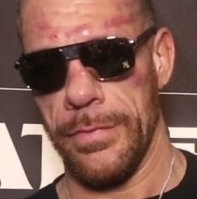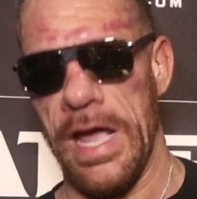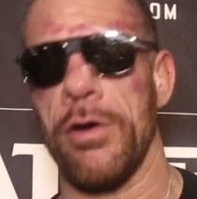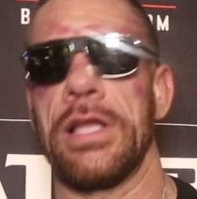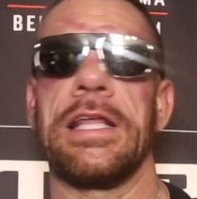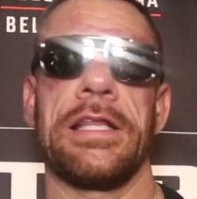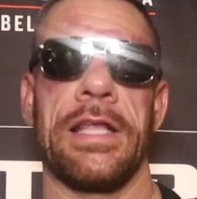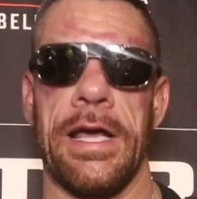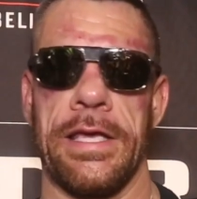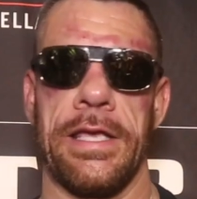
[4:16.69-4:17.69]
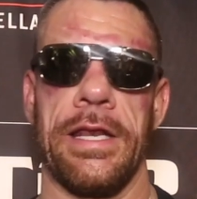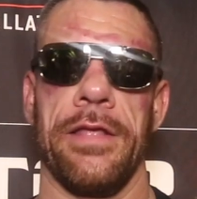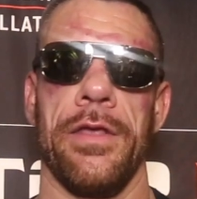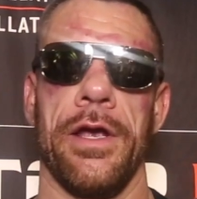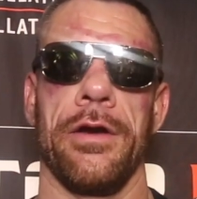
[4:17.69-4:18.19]
how cleanly I could get
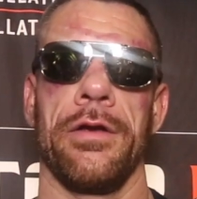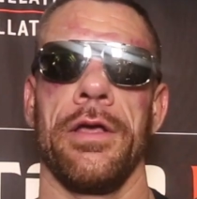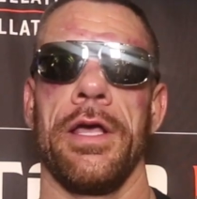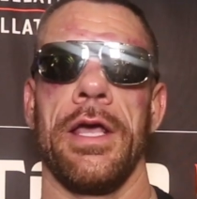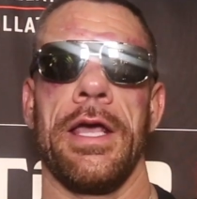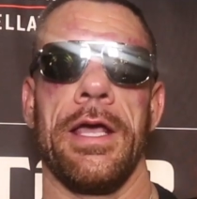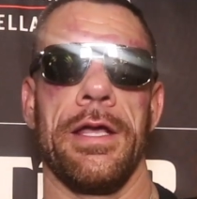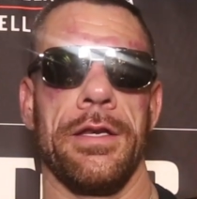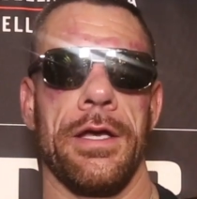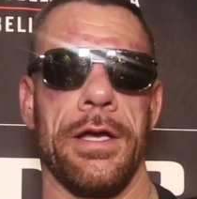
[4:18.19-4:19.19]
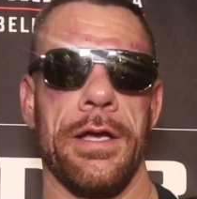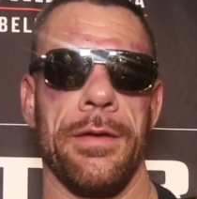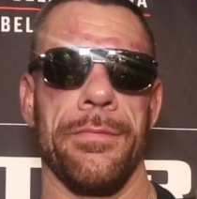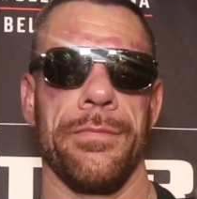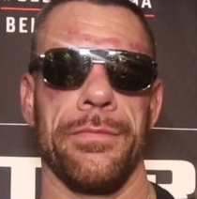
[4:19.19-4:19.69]
in there and,
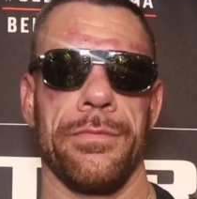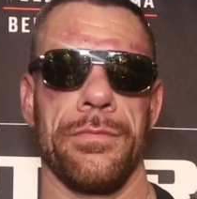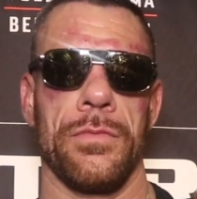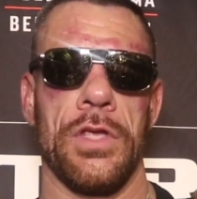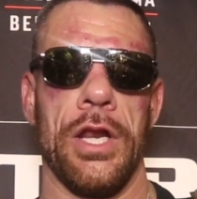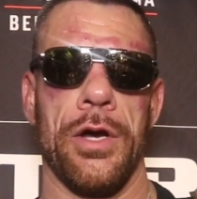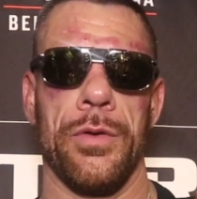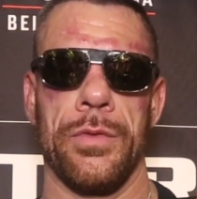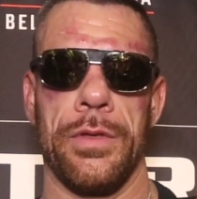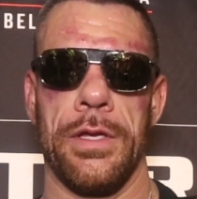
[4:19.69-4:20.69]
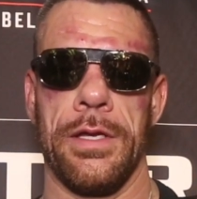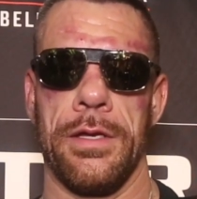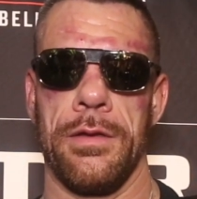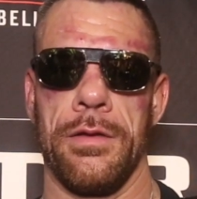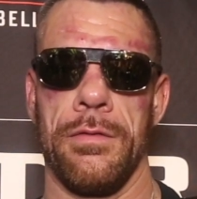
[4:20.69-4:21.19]
you know,
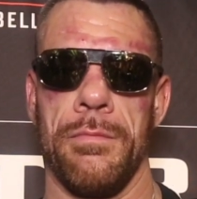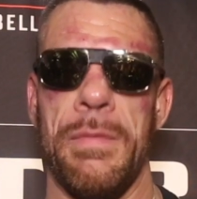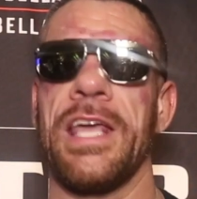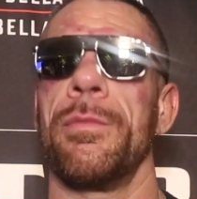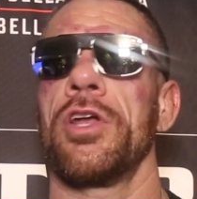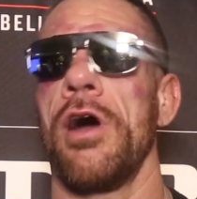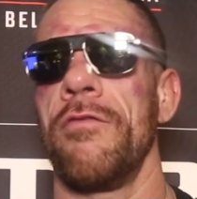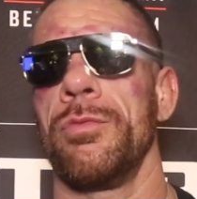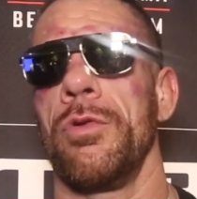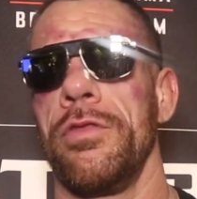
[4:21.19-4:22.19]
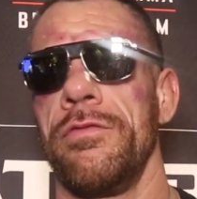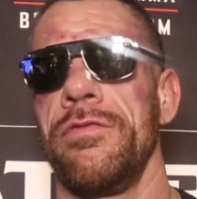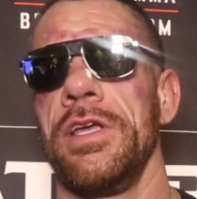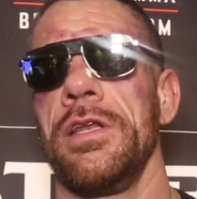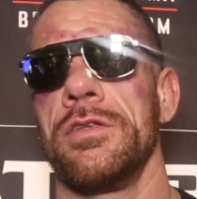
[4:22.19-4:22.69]
make him uncomfortable on the
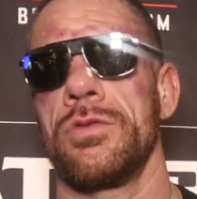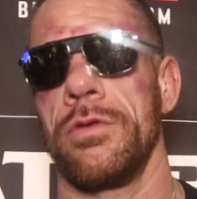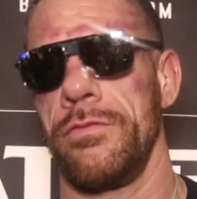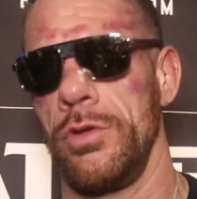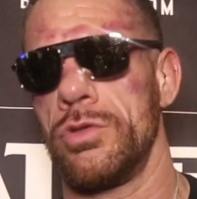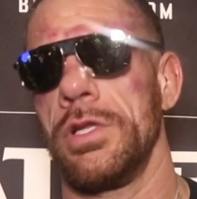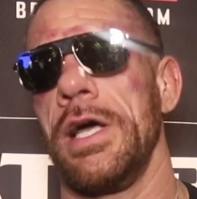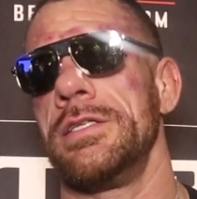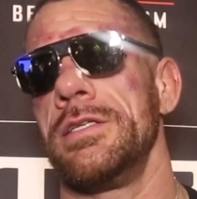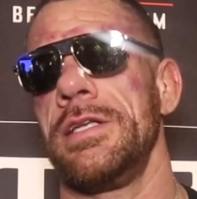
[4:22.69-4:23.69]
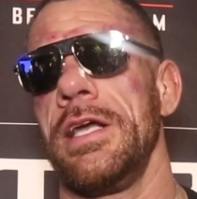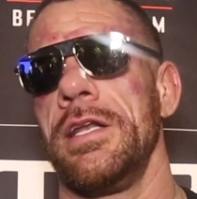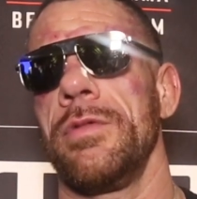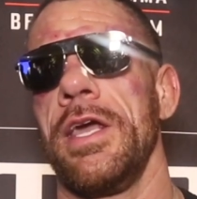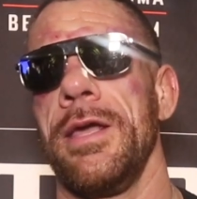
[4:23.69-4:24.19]
feet and sort of neutralize his
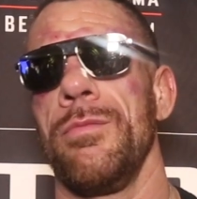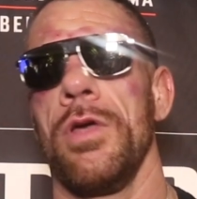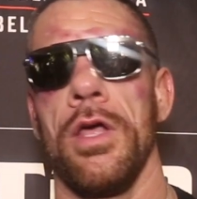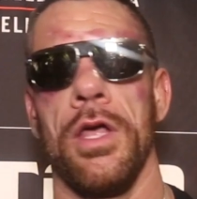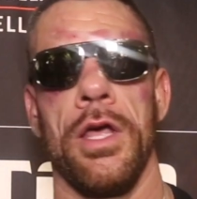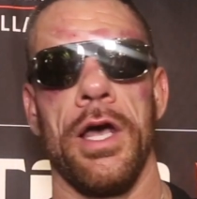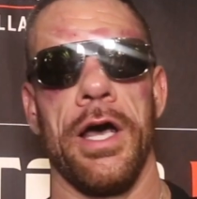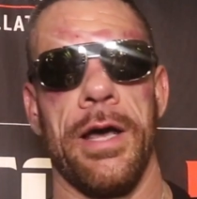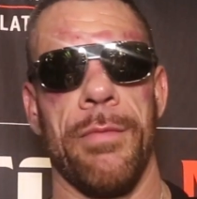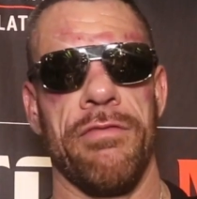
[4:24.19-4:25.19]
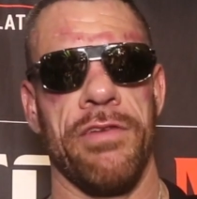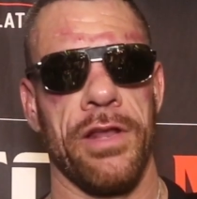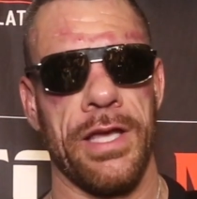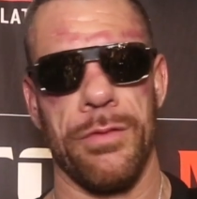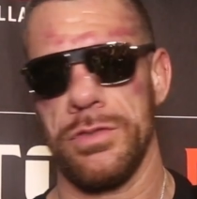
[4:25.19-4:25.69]
stand-up game. I felt
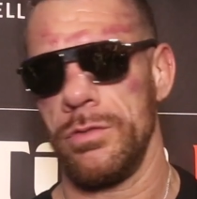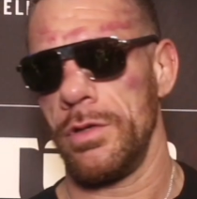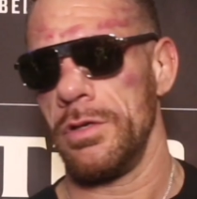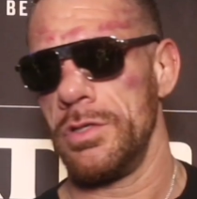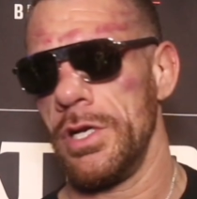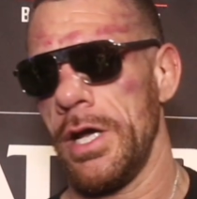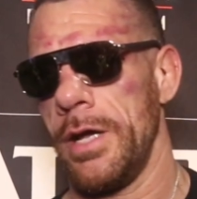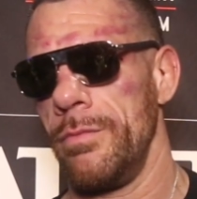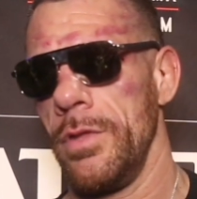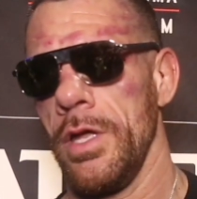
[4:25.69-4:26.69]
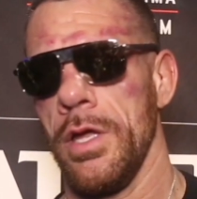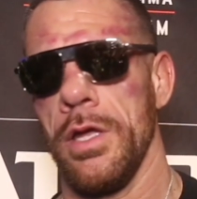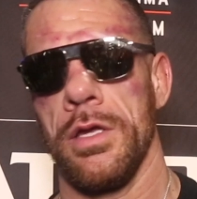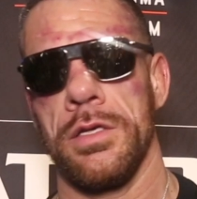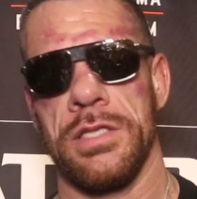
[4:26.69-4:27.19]
like I was doing a good job
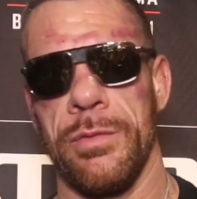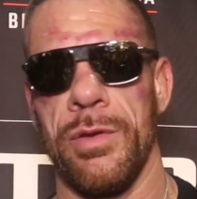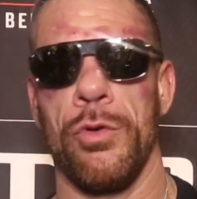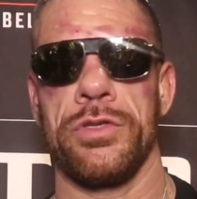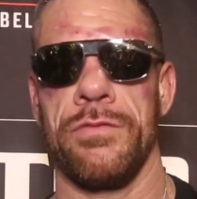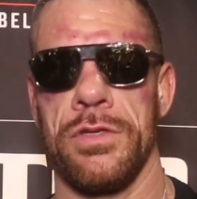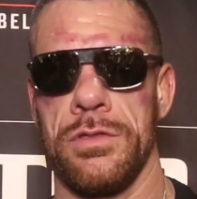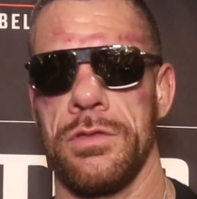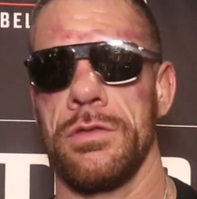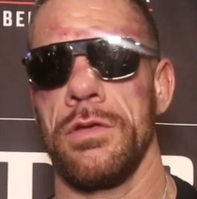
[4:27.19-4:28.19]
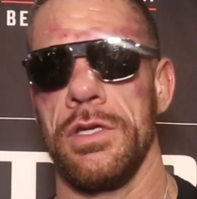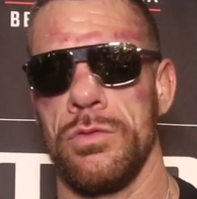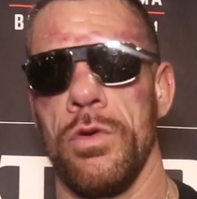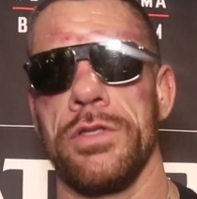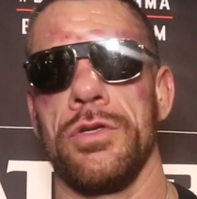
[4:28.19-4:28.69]
slipping most of
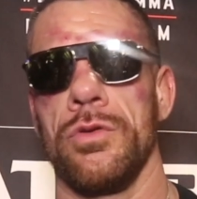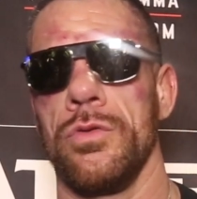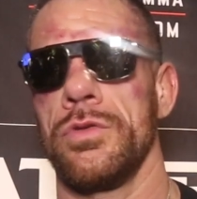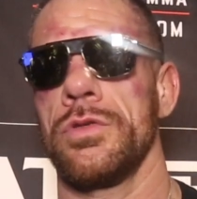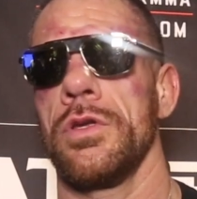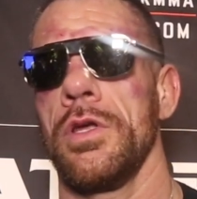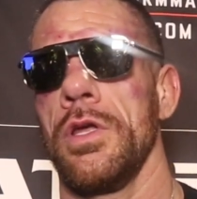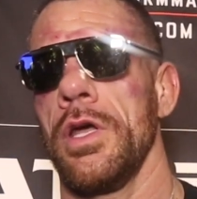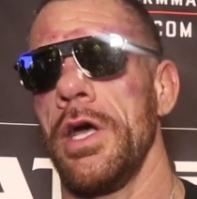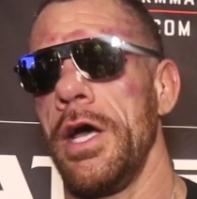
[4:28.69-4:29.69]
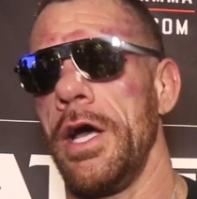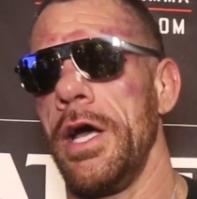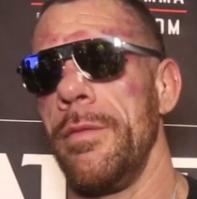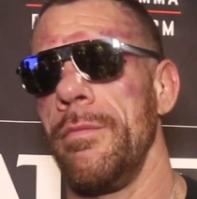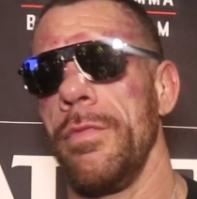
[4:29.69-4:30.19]
his 1-2s.
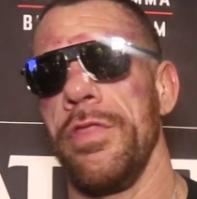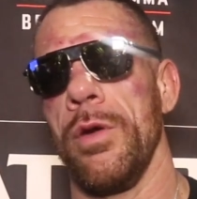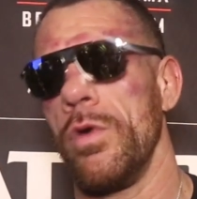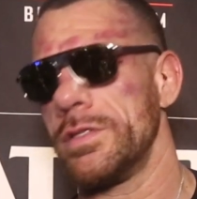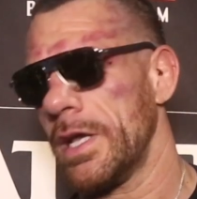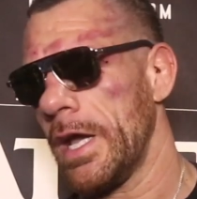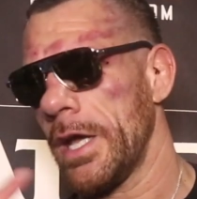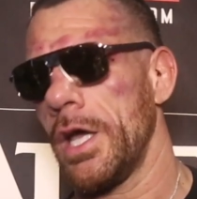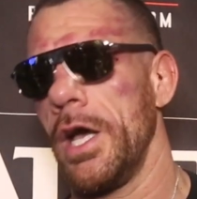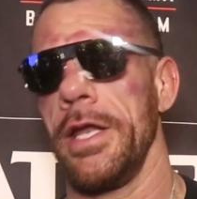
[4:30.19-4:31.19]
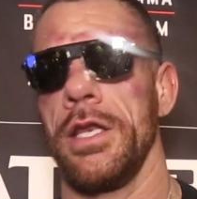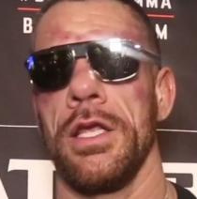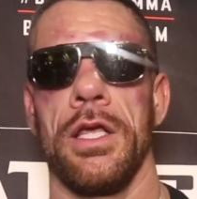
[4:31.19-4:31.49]
But then once I got cut,